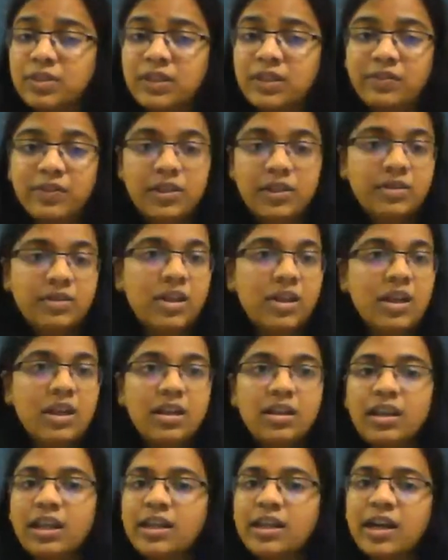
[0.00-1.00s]
even
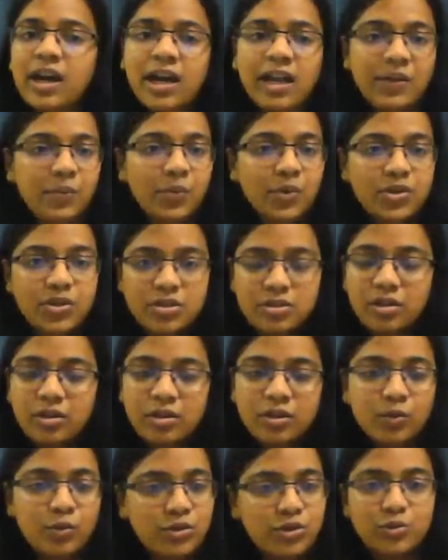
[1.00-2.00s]
like I was
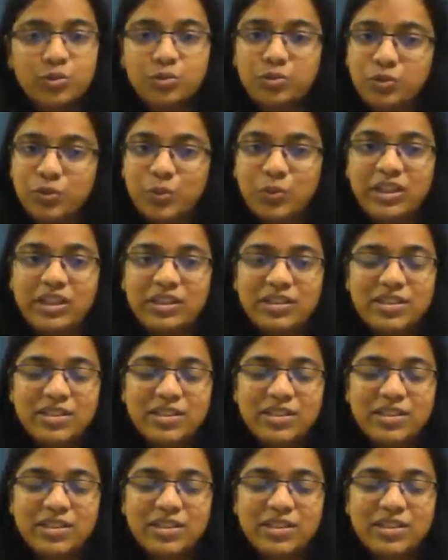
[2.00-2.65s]
a good student only,